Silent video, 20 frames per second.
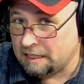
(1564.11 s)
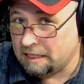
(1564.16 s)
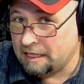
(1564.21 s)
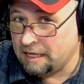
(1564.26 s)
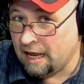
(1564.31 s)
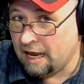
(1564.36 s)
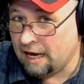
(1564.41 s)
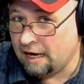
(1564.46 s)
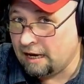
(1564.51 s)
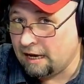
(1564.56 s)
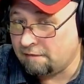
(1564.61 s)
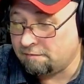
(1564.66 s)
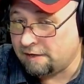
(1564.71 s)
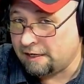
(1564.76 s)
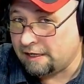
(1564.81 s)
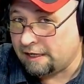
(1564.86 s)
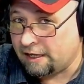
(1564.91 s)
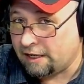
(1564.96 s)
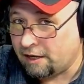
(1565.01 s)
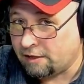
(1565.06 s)
not have
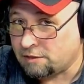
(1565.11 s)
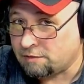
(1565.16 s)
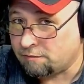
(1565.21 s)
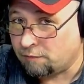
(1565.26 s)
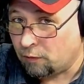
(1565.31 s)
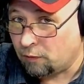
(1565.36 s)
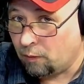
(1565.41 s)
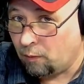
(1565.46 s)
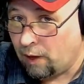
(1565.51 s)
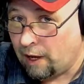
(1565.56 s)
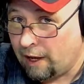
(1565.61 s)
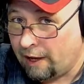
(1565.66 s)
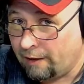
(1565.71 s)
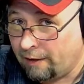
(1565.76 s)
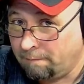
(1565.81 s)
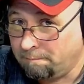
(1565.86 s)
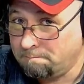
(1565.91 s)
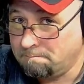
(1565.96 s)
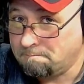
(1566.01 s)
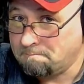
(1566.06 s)
any guns for a while